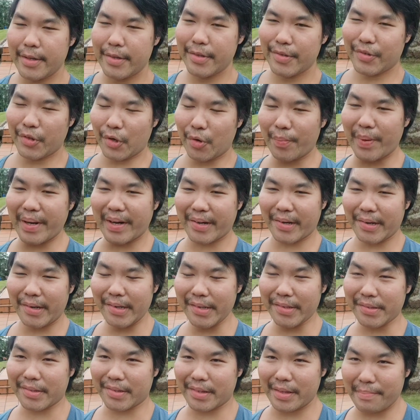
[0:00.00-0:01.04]
So
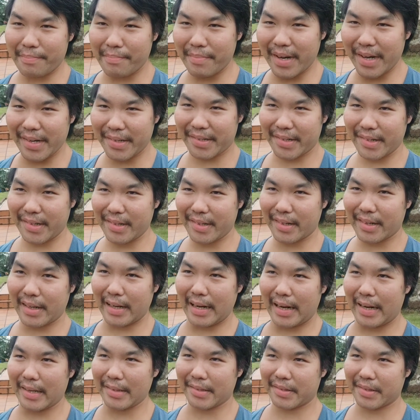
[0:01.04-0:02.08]
because the merchant
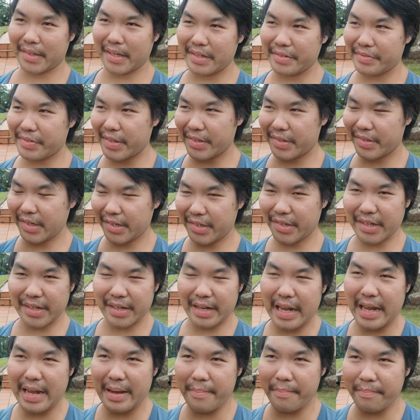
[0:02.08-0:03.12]
class serves as such an
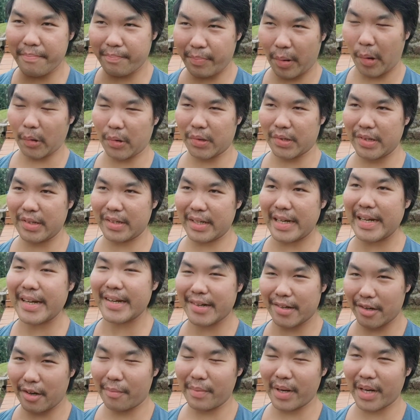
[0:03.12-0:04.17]
important
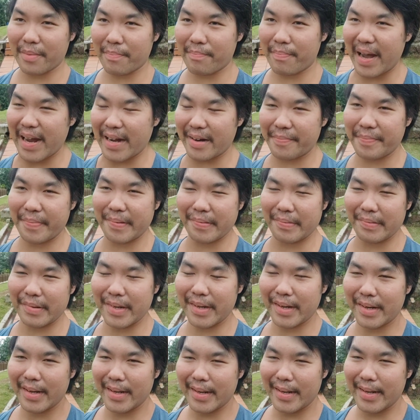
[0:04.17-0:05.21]
economic backbone,
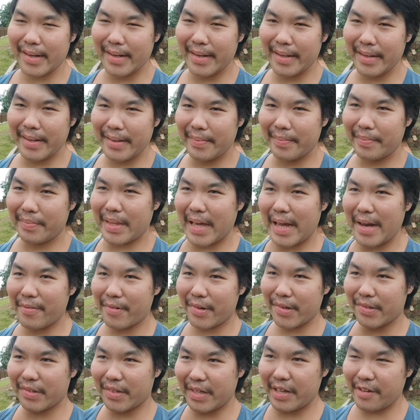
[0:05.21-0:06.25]
they
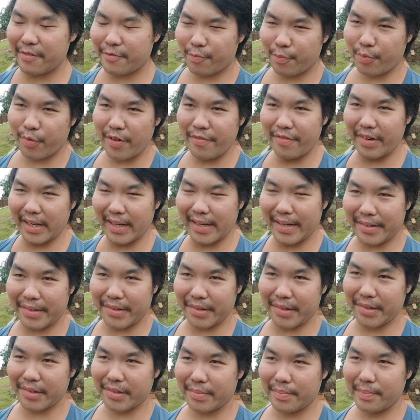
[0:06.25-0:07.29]
receive
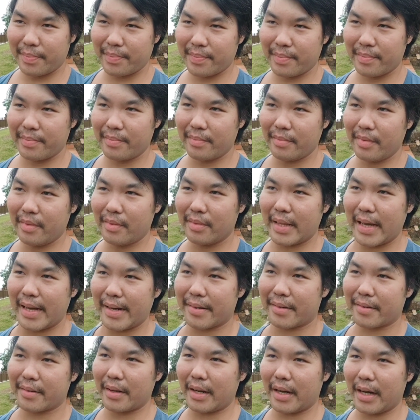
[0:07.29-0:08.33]
privileges that